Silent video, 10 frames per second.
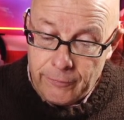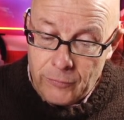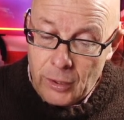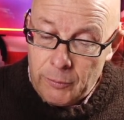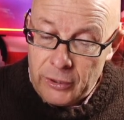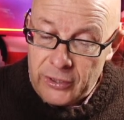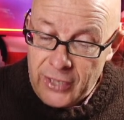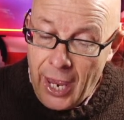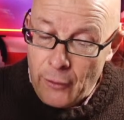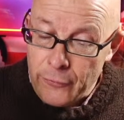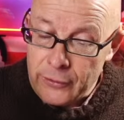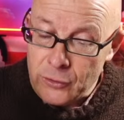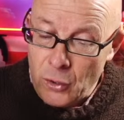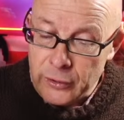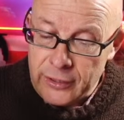but the south is
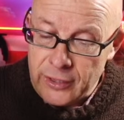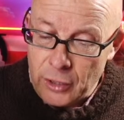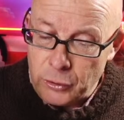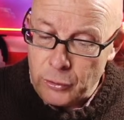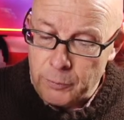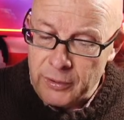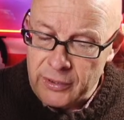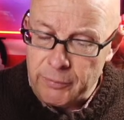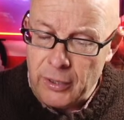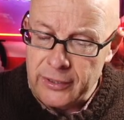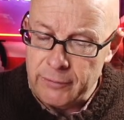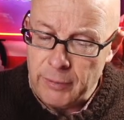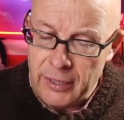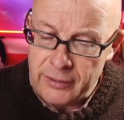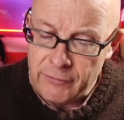not in such good
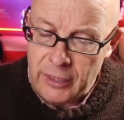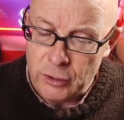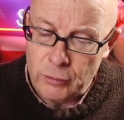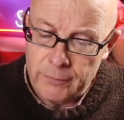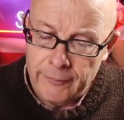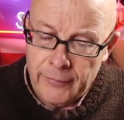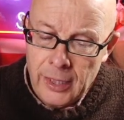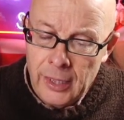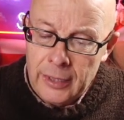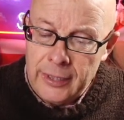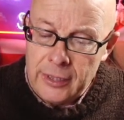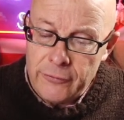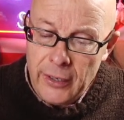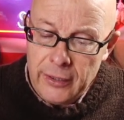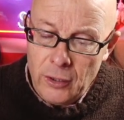preservation. It is
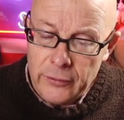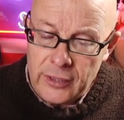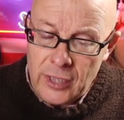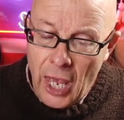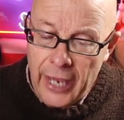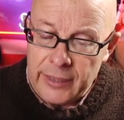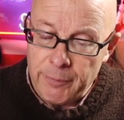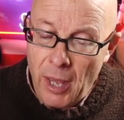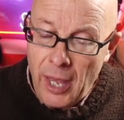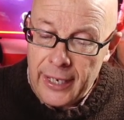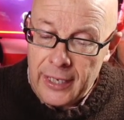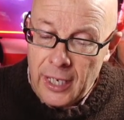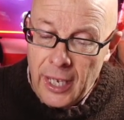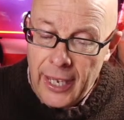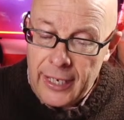defended on the side by
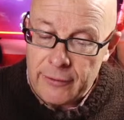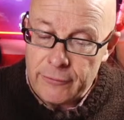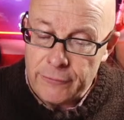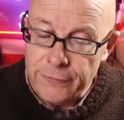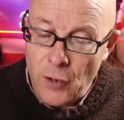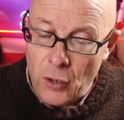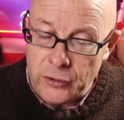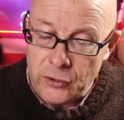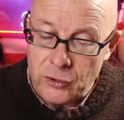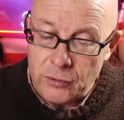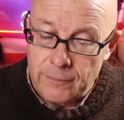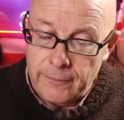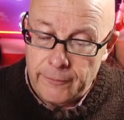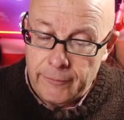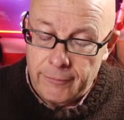a fosse,
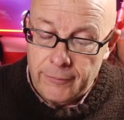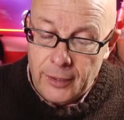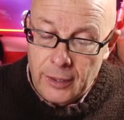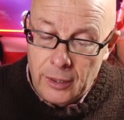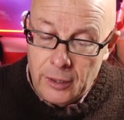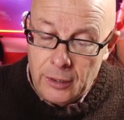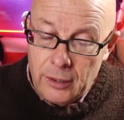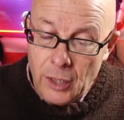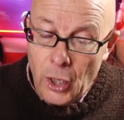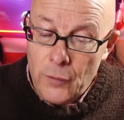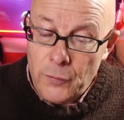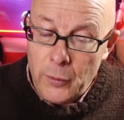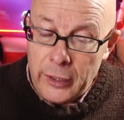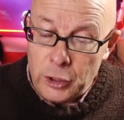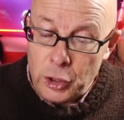over
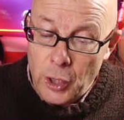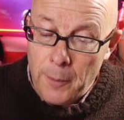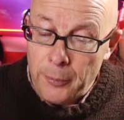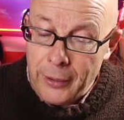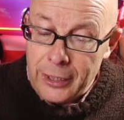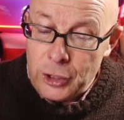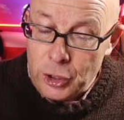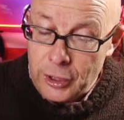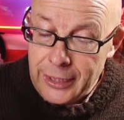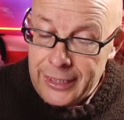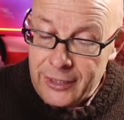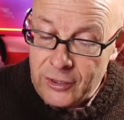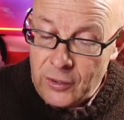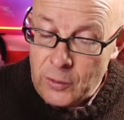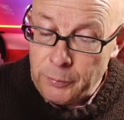which a bridge leads
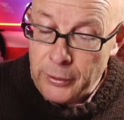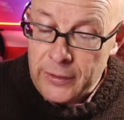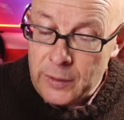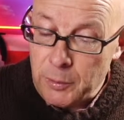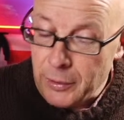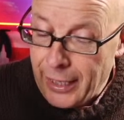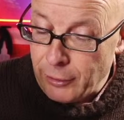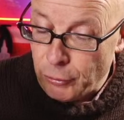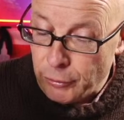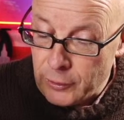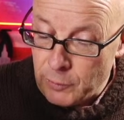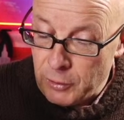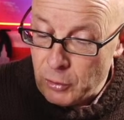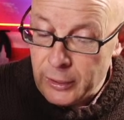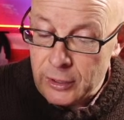to the principal entrance
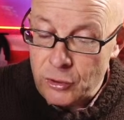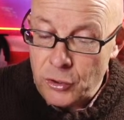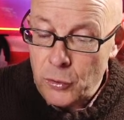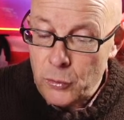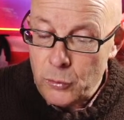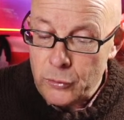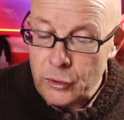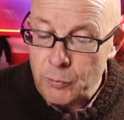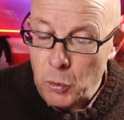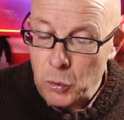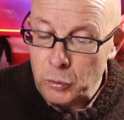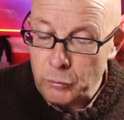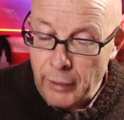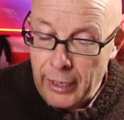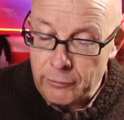between 2 small
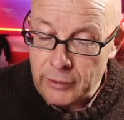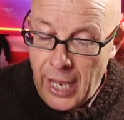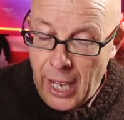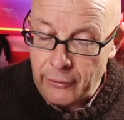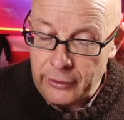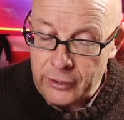round towers